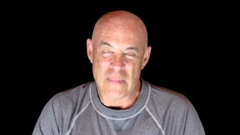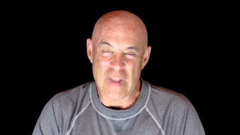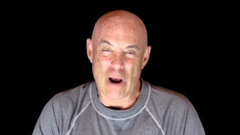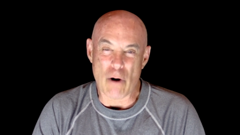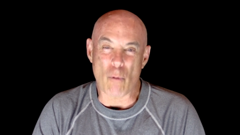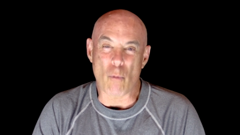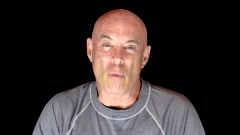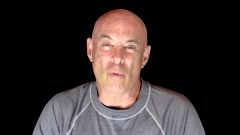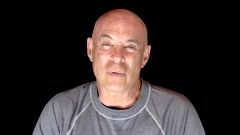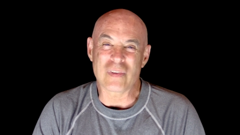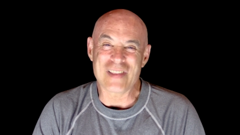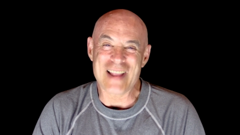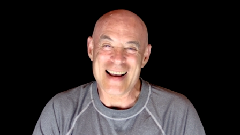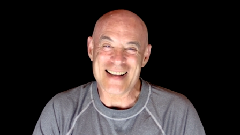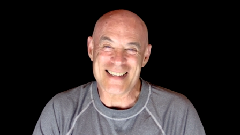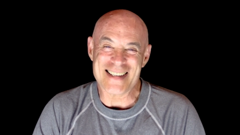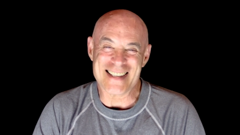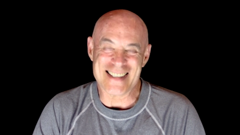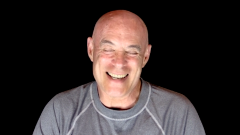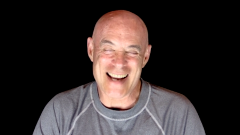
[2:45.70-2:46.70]
Now,
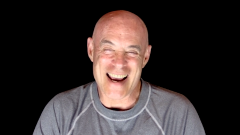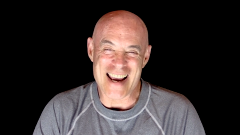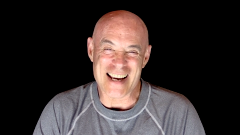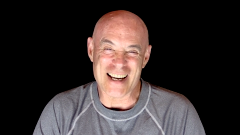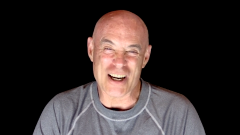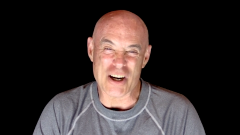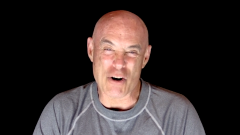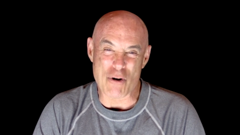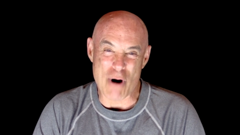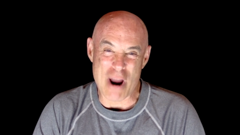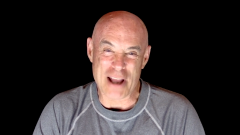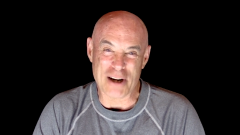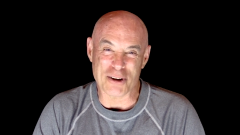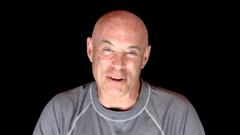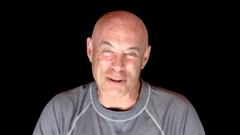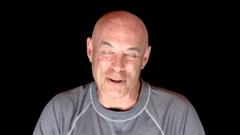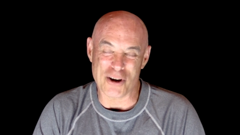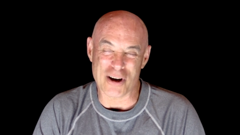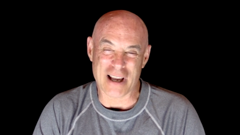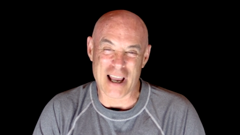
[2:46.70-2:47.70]
let's take a
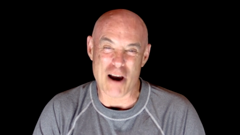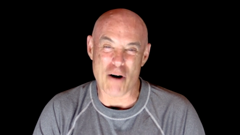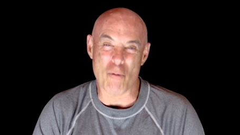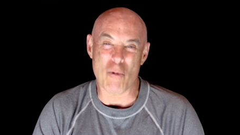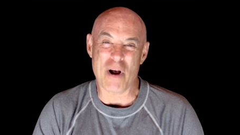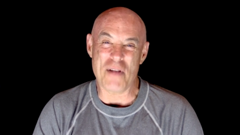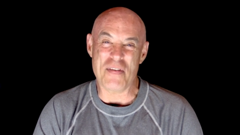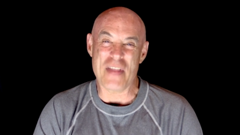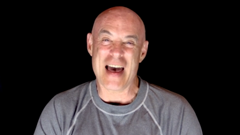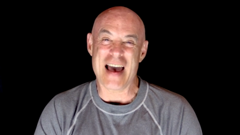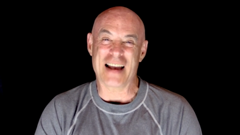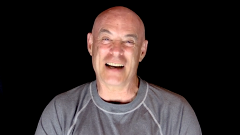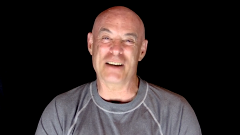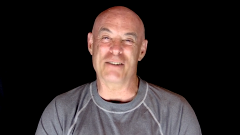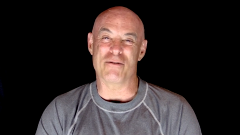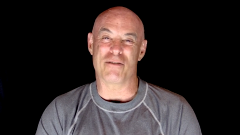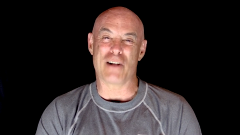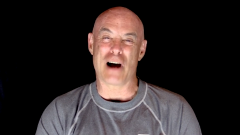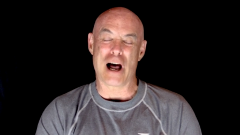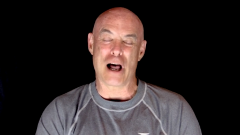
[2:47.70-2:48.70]
greater look at what that
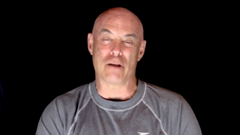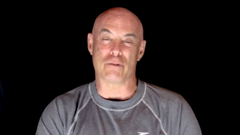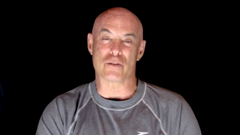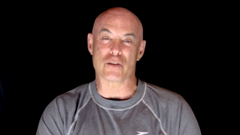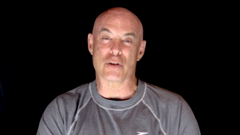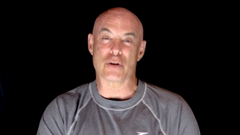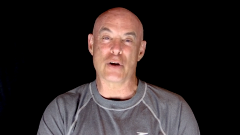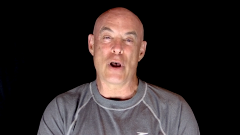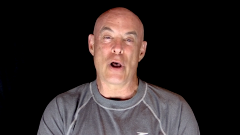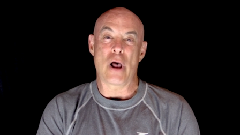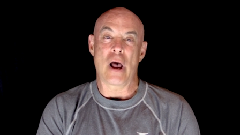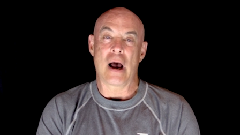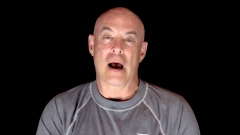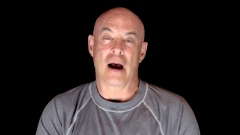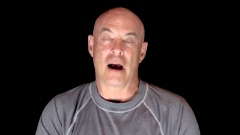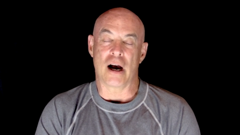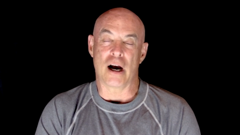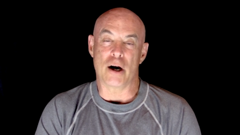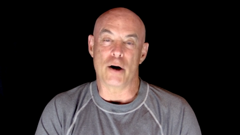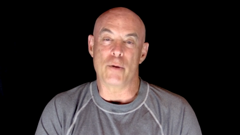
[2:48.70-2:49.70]
involves.
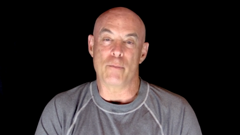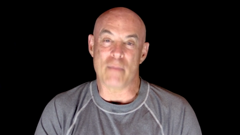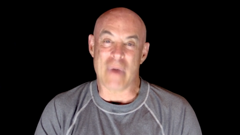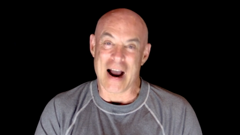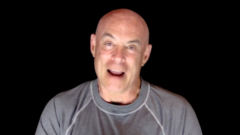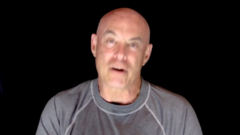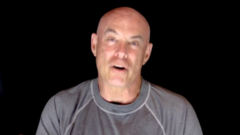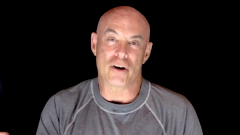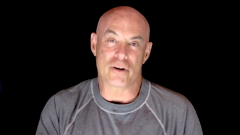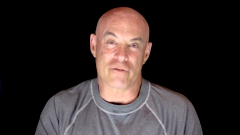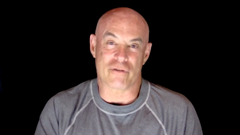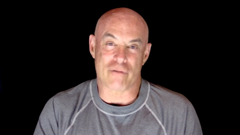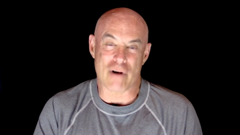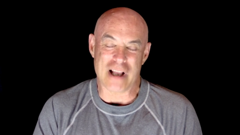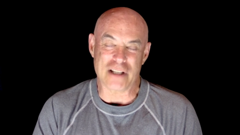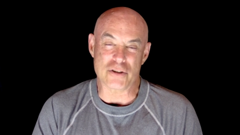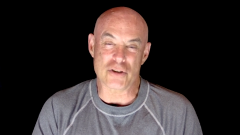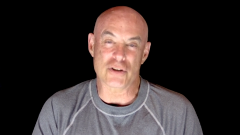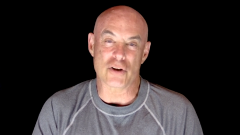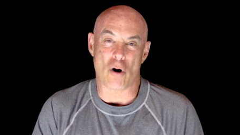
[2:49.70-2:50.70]
Uh, my good
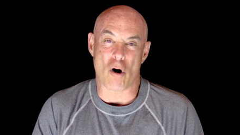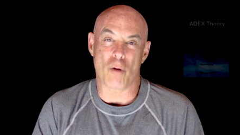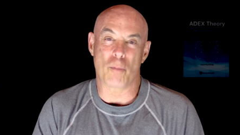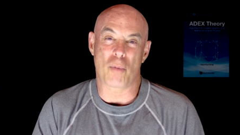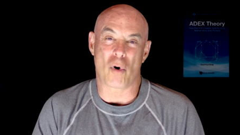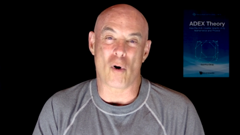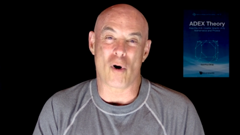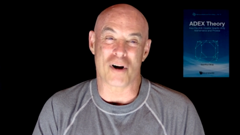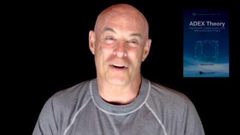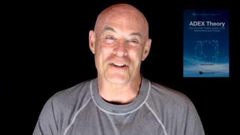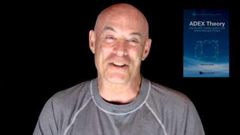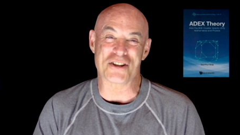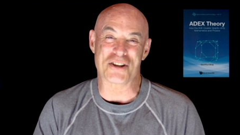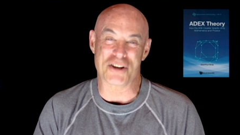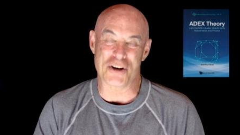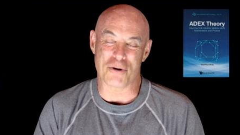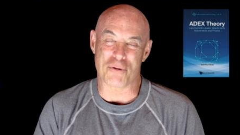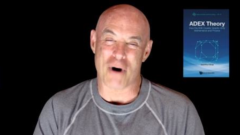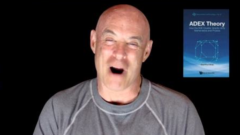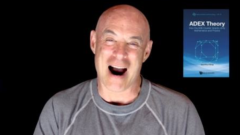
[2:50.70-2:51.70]
friend Saul-Paul
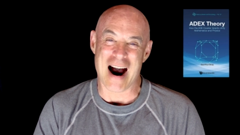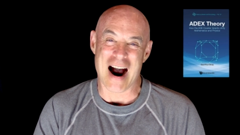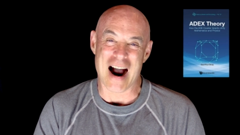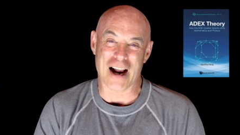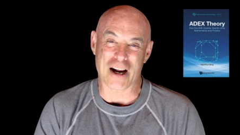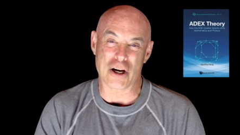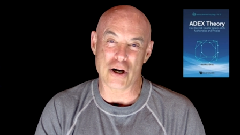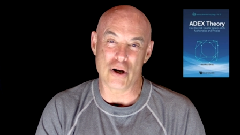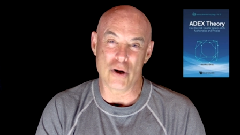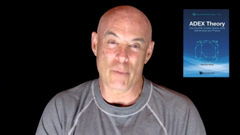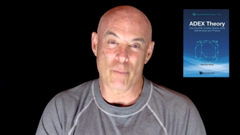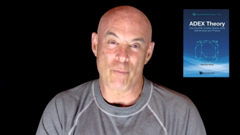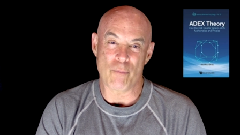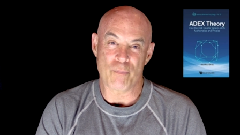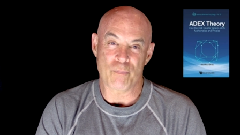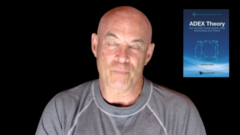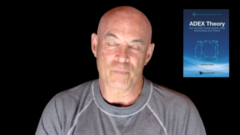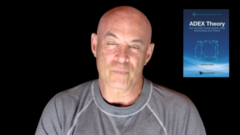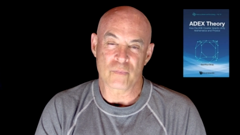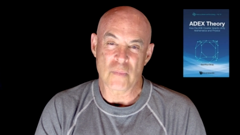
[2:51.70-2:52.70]
Sirag,
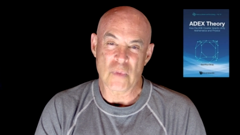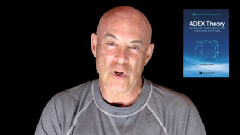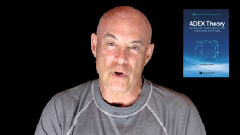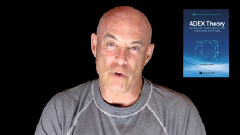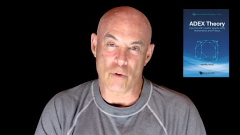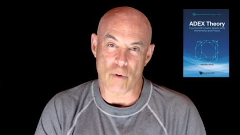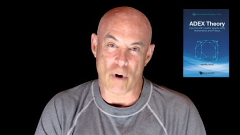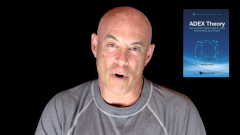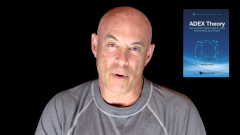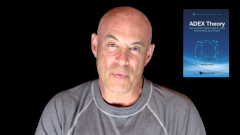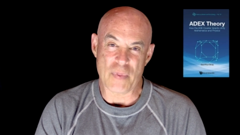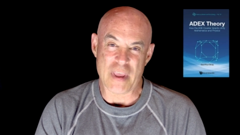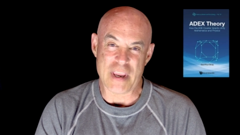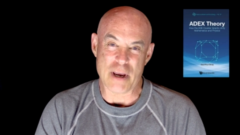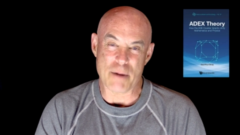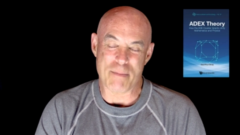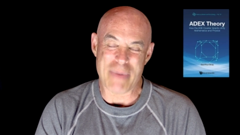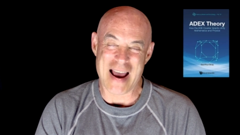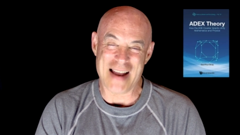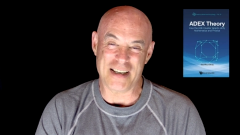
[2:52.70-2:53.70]
who wrote
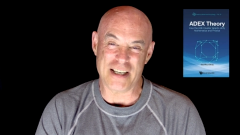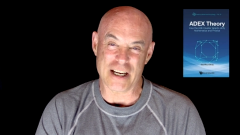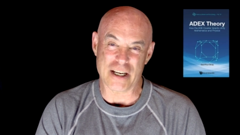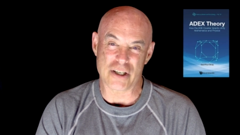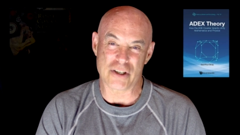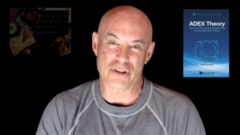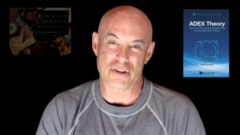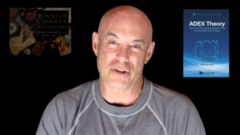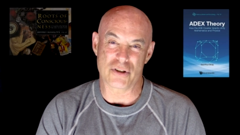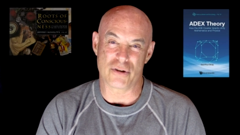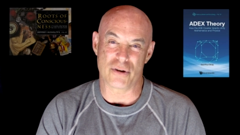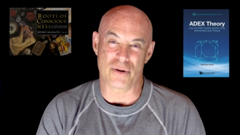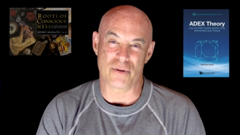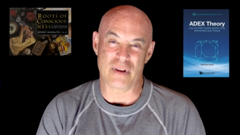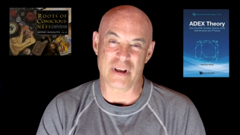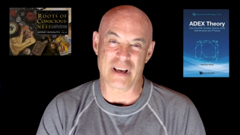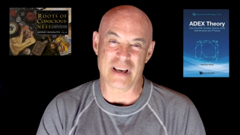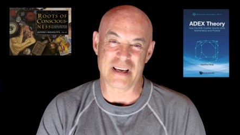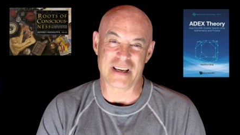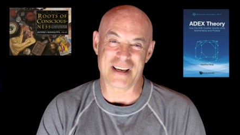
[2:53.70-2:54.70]
the appendix to
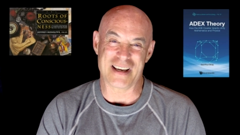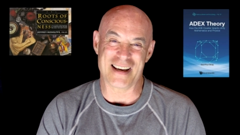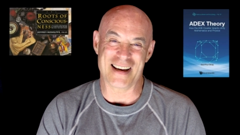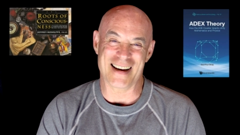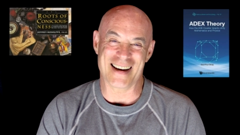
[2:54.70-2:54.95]
the